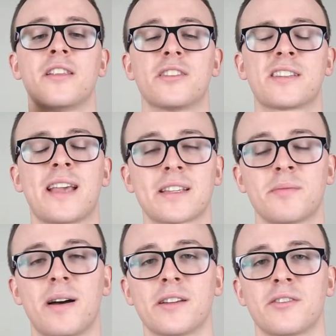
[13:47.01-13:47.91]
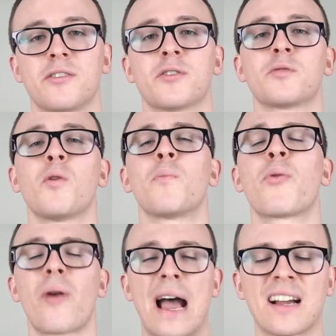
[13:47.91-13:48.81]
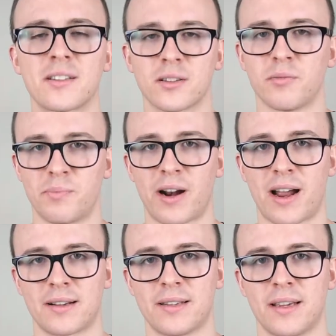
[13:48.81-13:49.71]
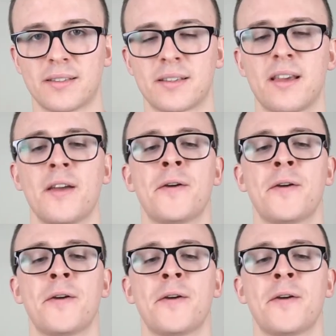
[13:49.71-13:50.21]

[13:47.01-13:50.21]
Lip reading: just get some eyes on you, so it's more practical practice.